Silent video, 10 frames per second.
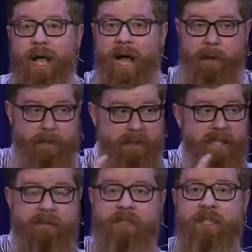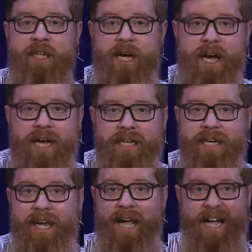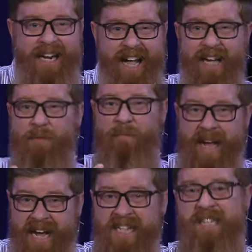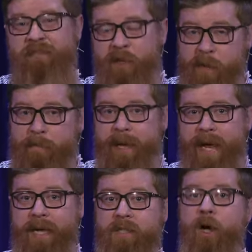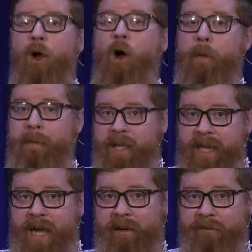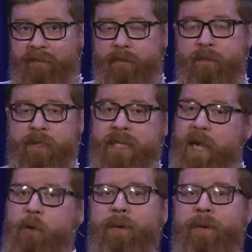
I believed the lie and it had massive impact on my life. Today we're